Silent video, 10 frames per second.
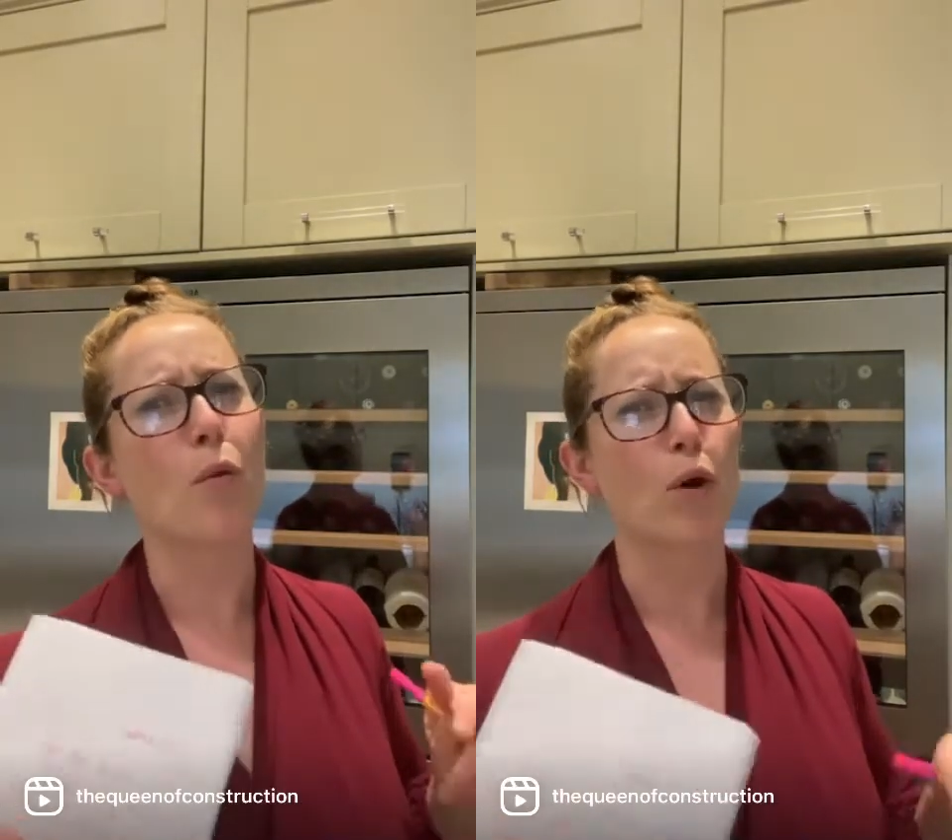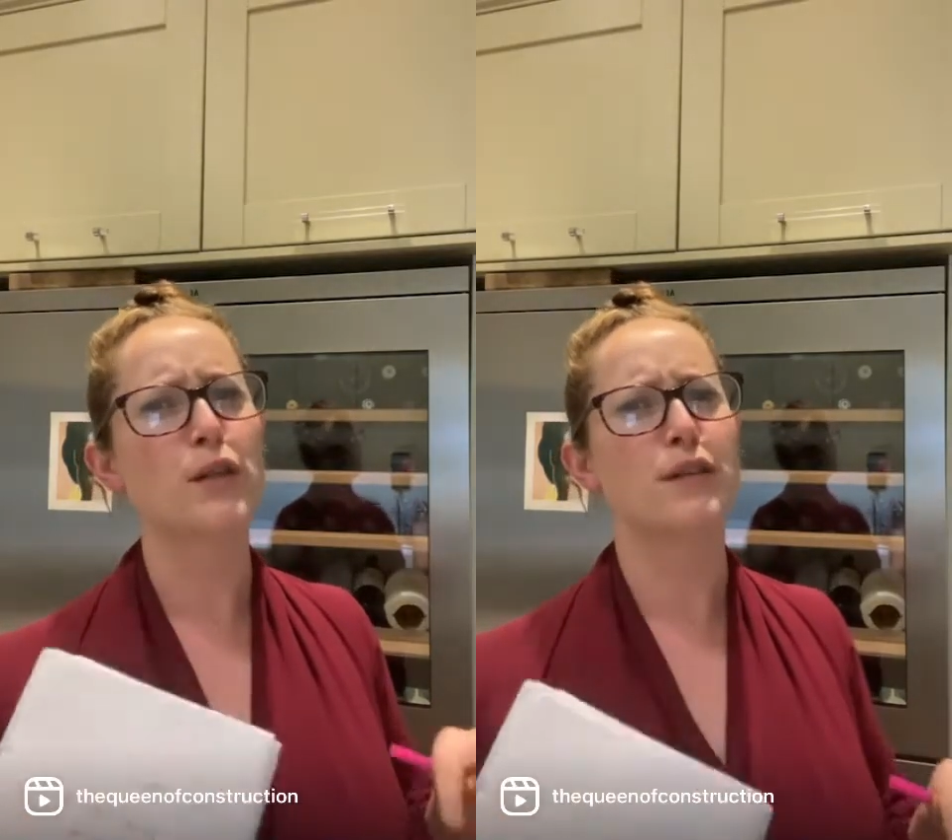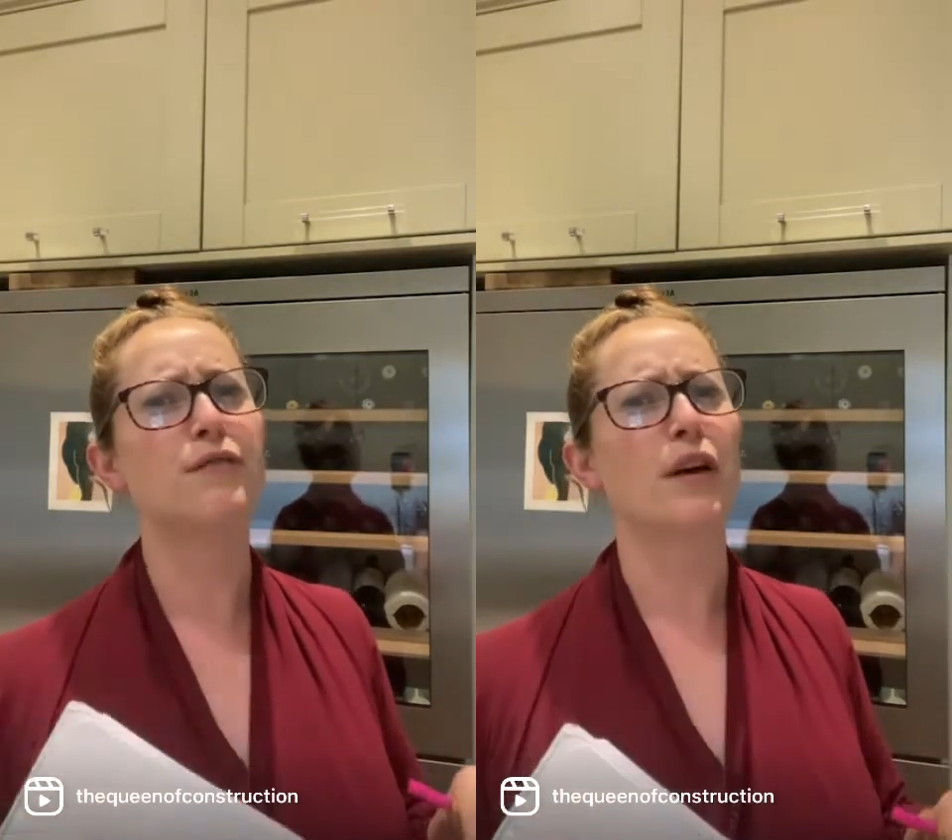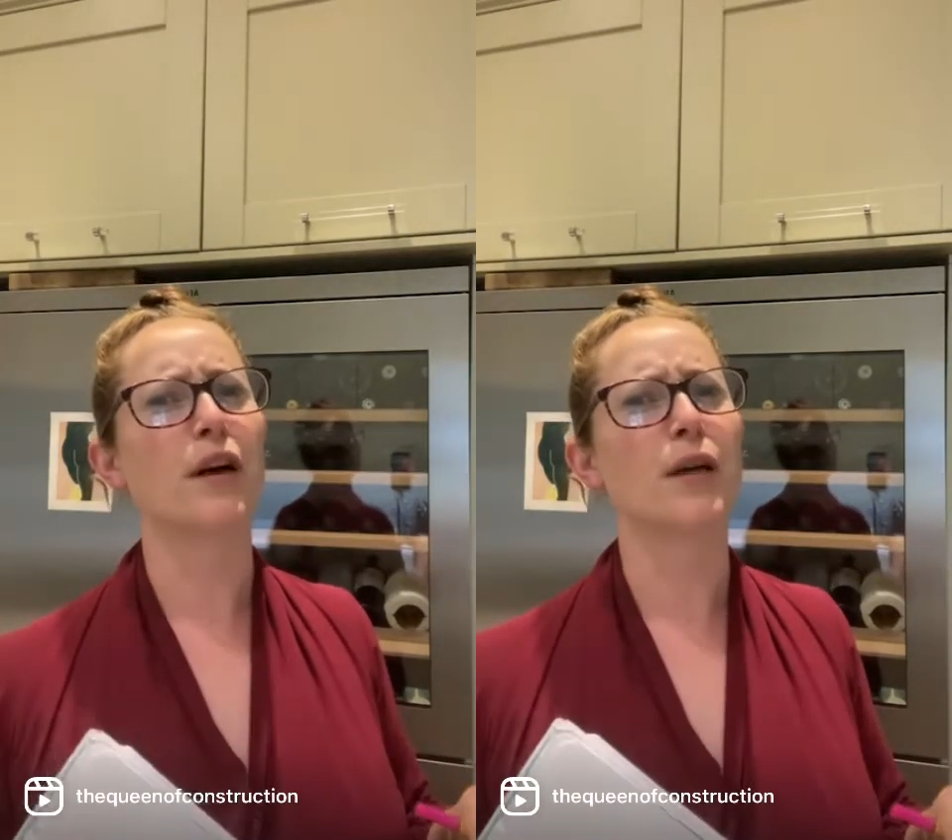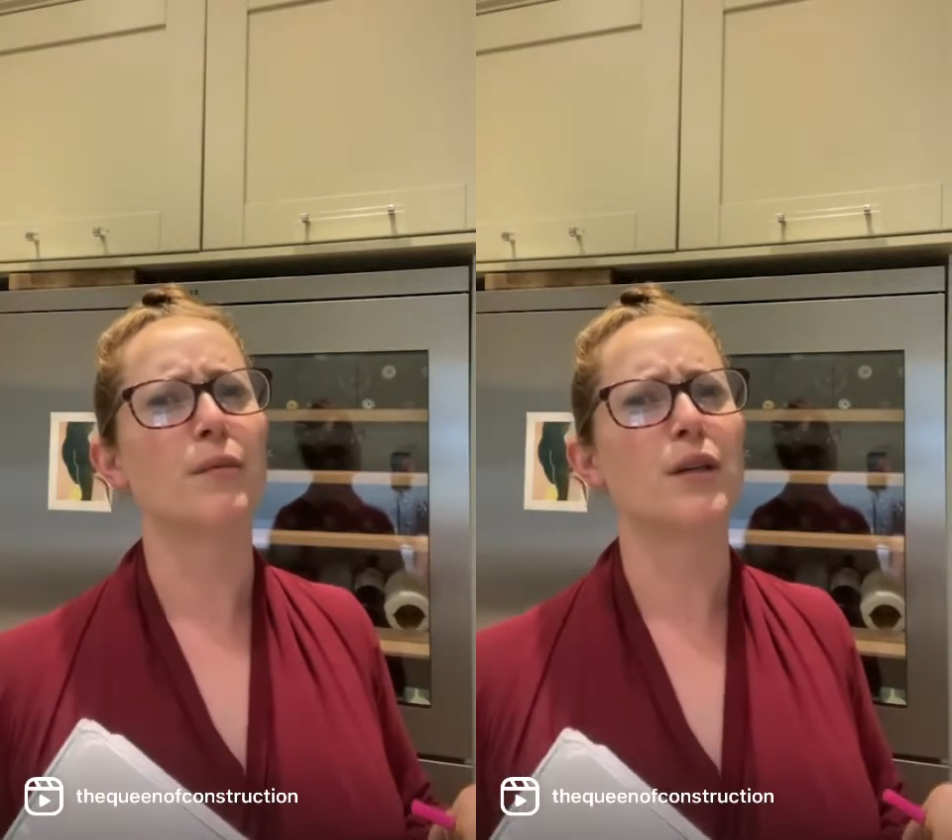what
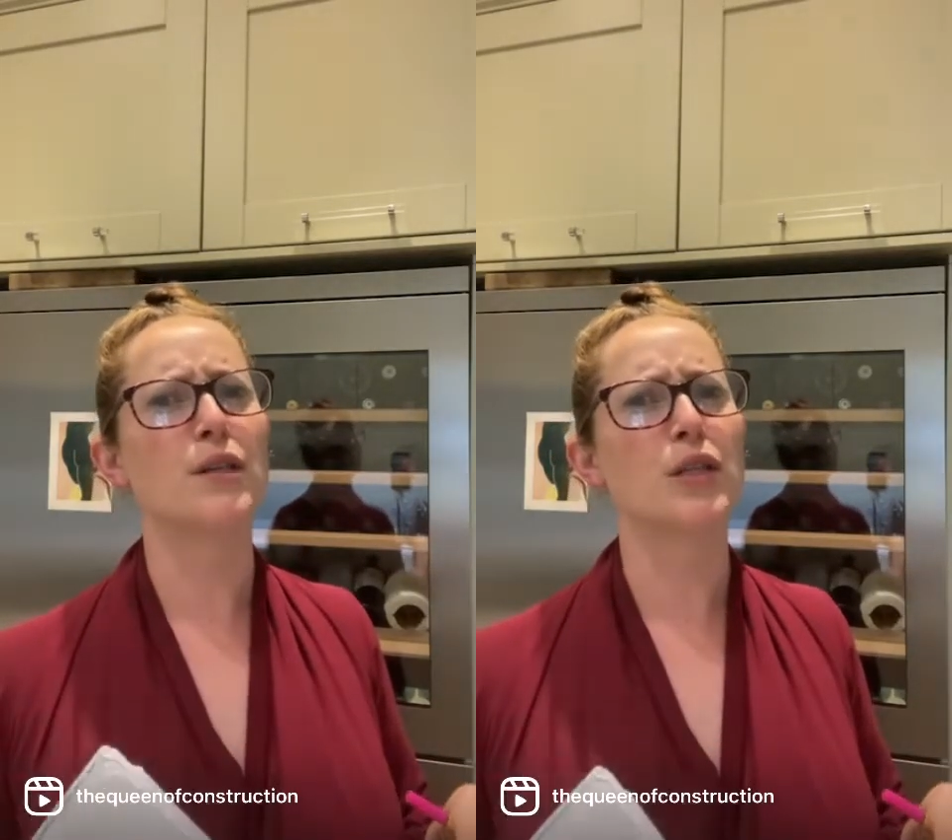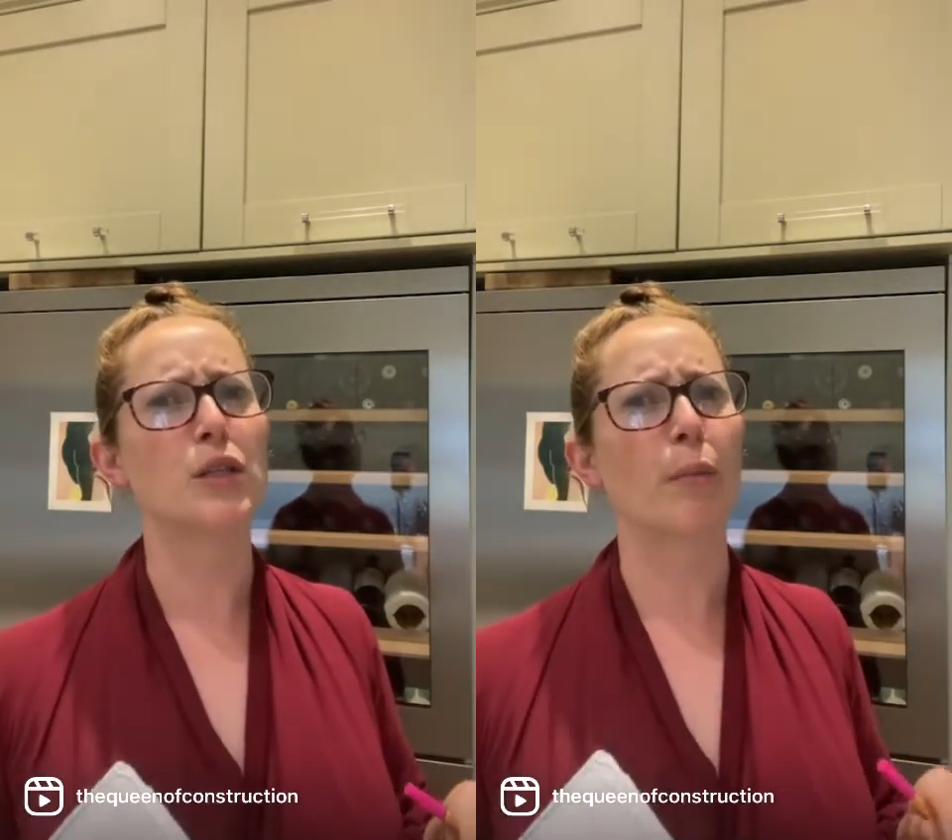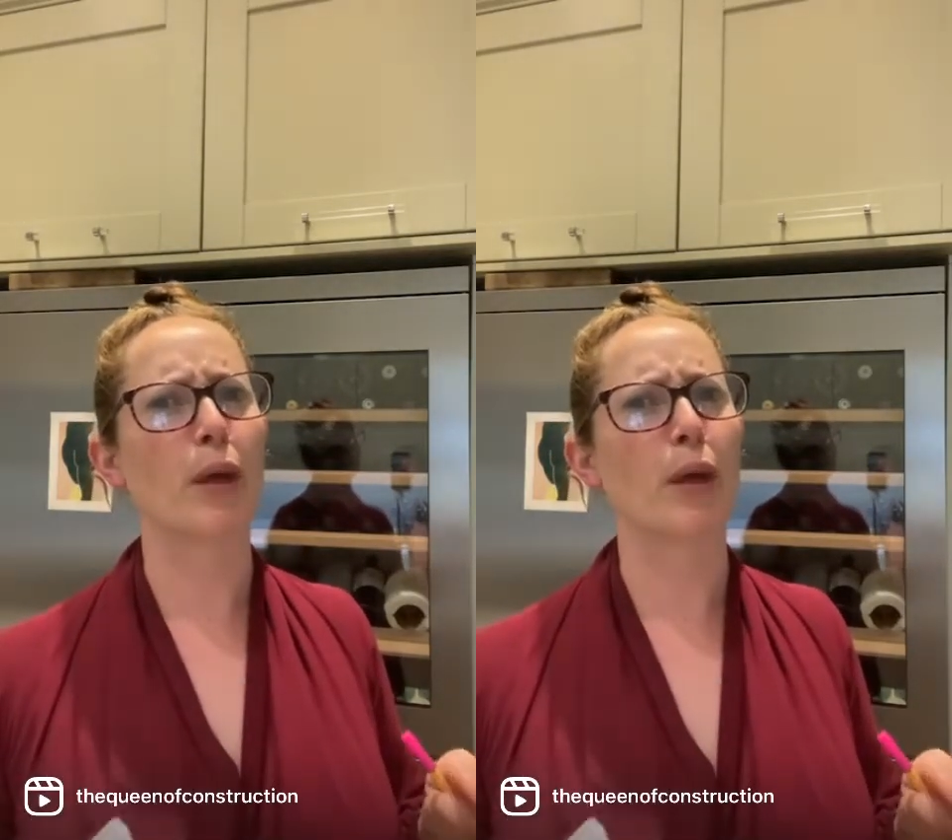environment